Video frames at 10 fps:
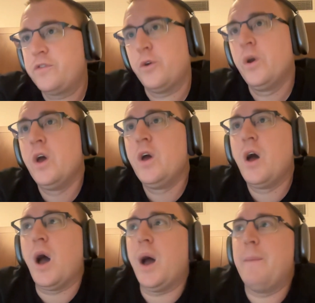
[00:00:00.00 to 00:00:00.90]
So,
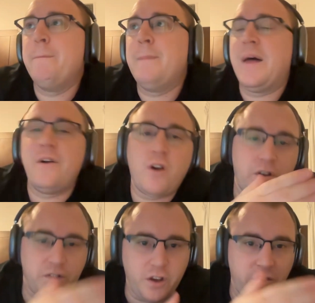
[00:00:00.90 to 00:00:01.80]
and there
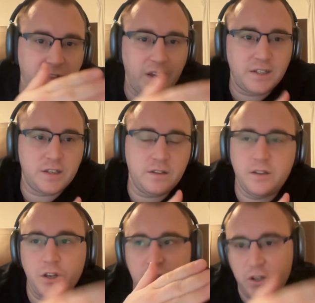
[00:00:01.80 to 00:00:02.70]
are certain things
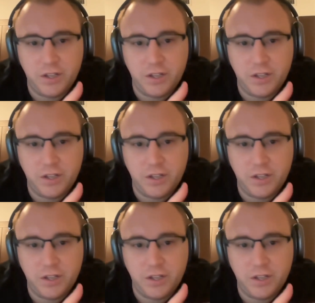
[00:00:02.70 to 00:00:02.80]
that